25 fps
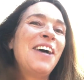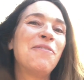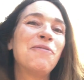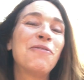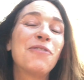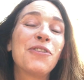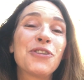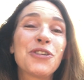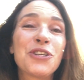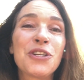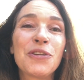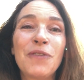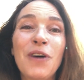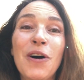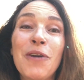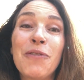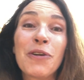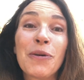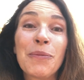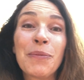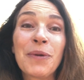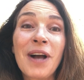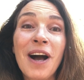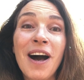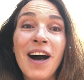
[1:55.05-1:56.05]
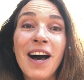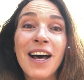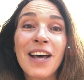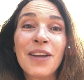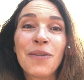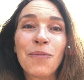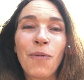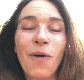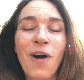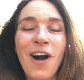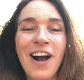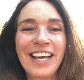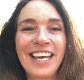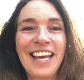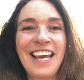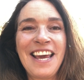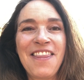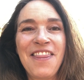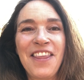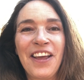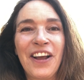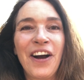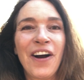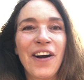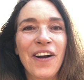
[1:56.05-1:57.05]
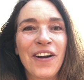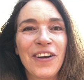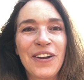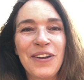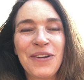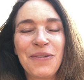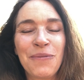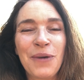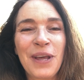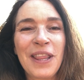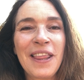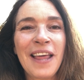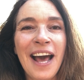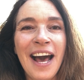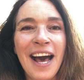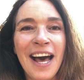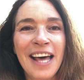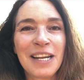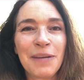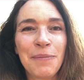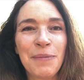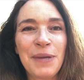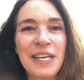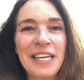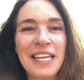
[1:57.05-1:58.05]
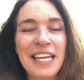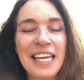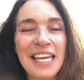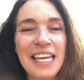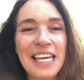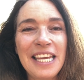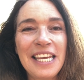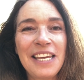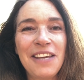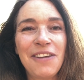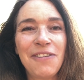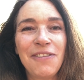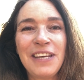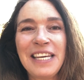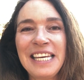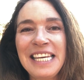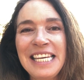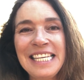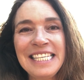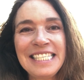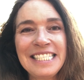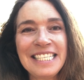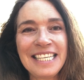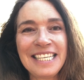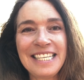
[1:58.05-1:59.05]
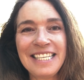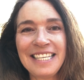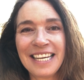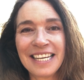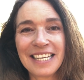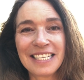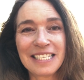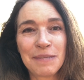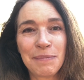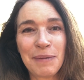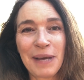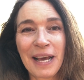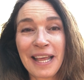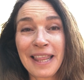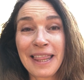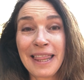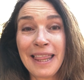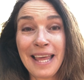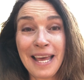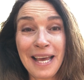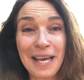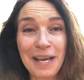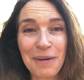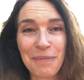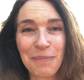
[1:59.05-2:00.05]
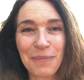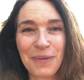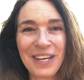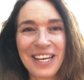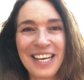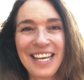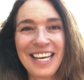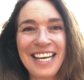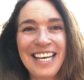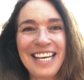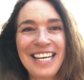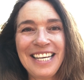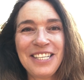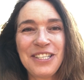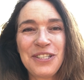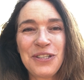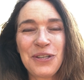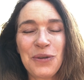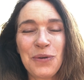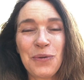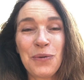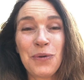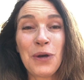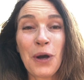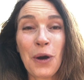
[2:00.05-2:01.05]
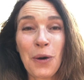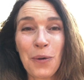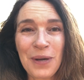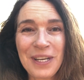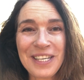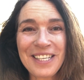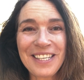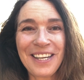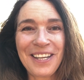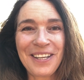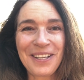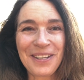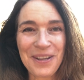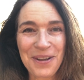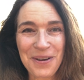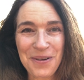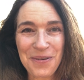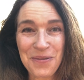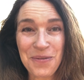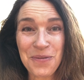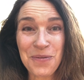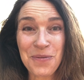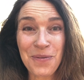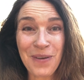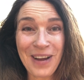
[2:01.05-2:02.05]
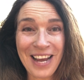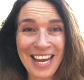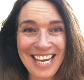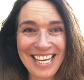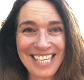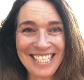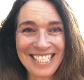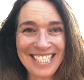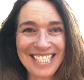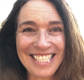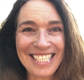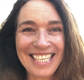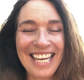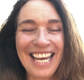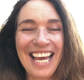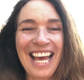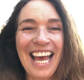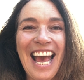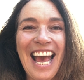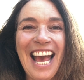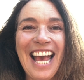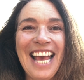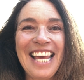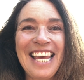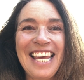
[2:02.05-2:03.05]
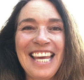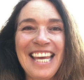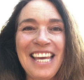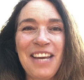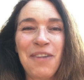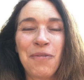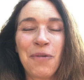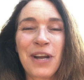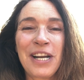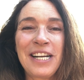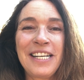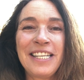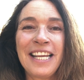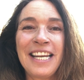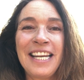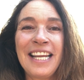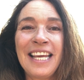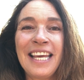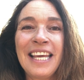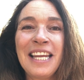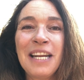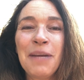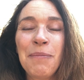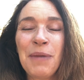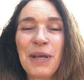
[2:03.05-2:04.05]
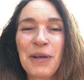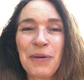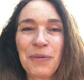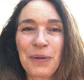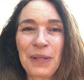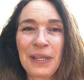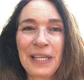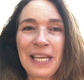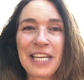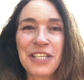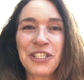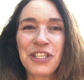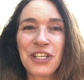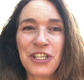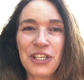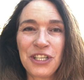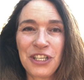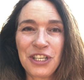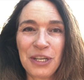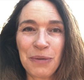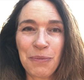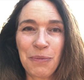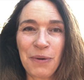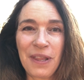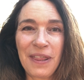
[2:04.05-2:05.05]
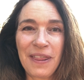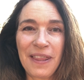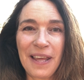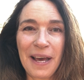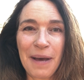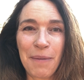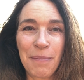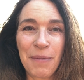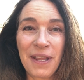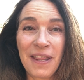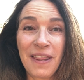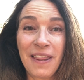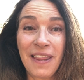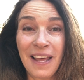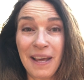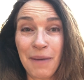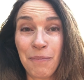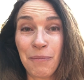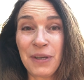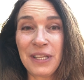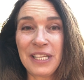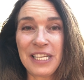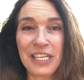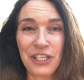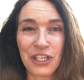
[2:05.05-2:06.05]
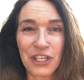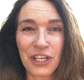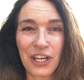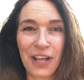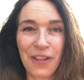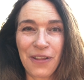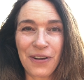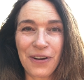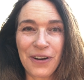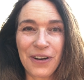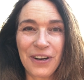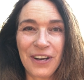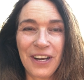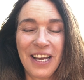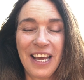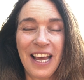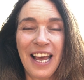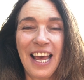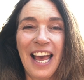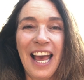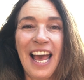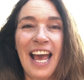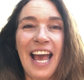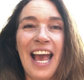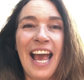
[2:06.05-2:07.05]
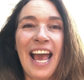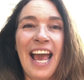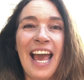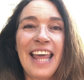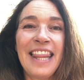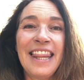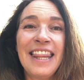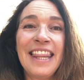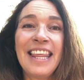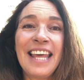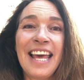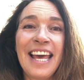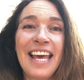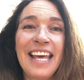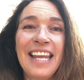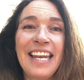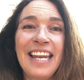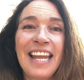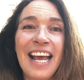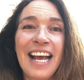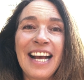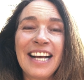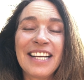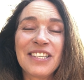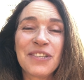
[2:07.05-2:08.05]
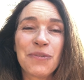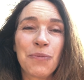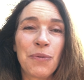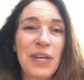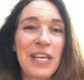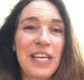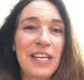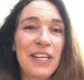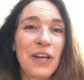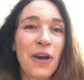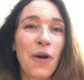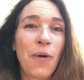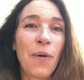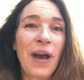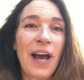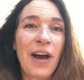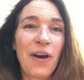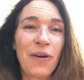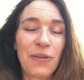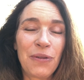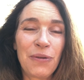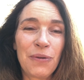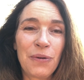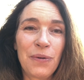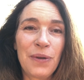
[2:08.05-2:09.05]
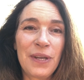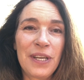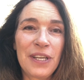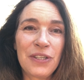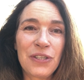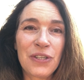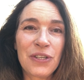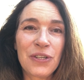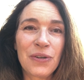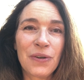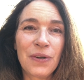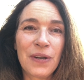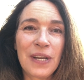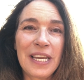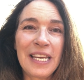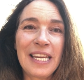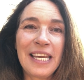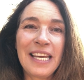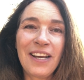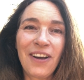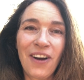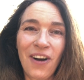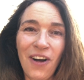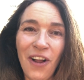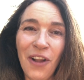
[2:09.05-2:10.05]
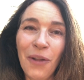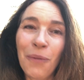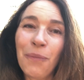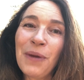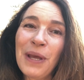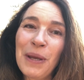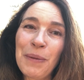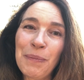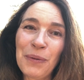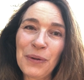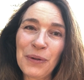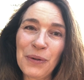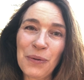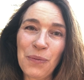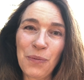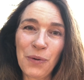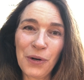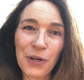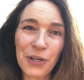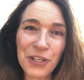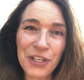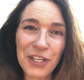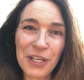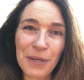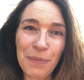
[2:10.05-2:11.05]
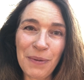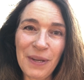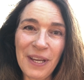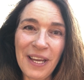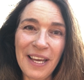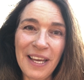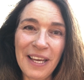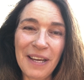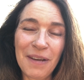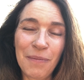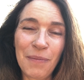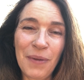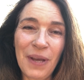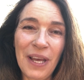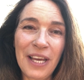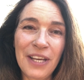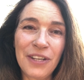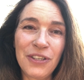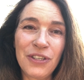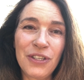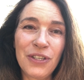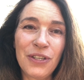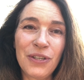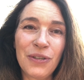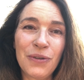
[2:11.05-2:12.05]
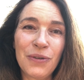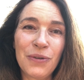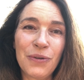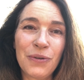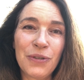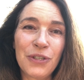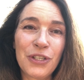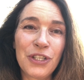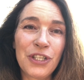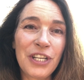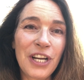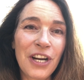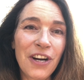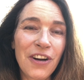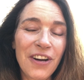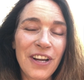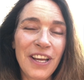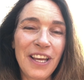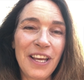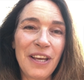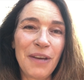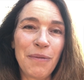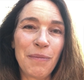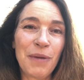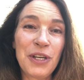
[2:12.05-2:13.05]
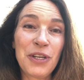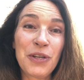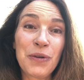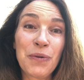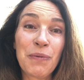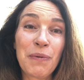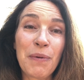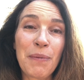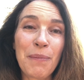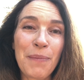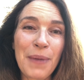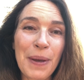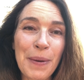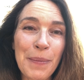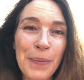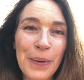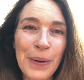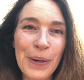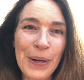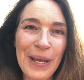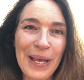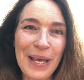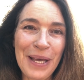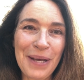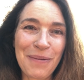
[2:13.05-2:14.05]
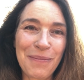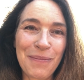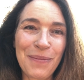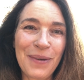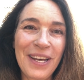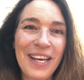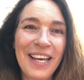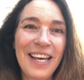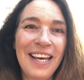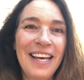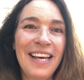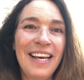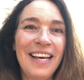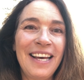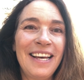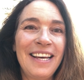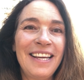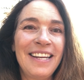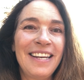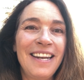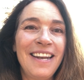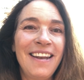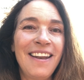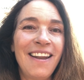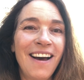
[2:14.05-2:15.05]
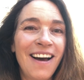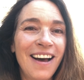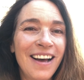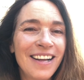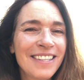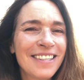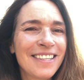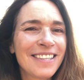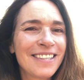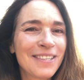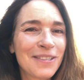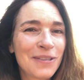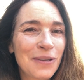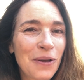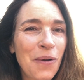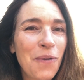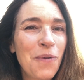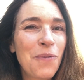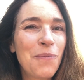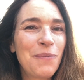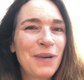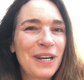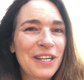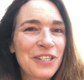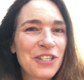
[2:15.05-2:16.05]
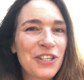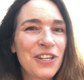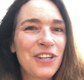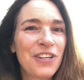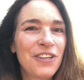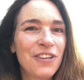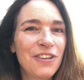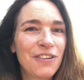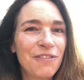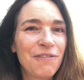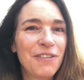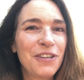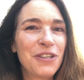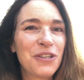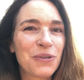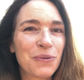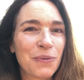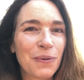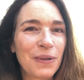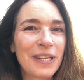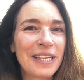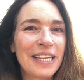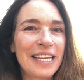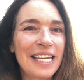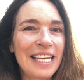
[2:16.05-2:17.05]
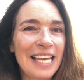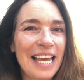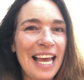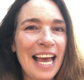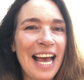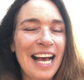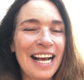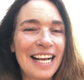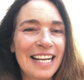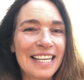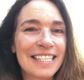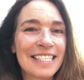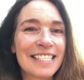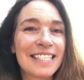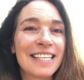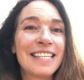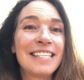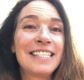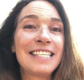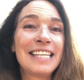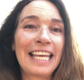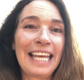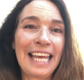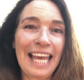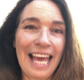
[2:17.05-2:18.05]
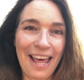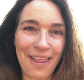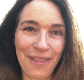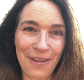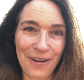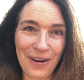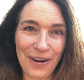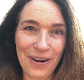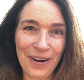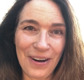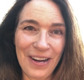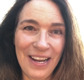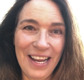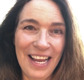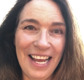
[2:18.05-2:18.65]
First of all, from God walking in the garden with Adam and Eve, he didn't expect them to go it alone, right? He wanted an intimate relationship with them and them with each other. And then as we go out through history, he called people to worship him and to share him and to remember him, not so much individually as together.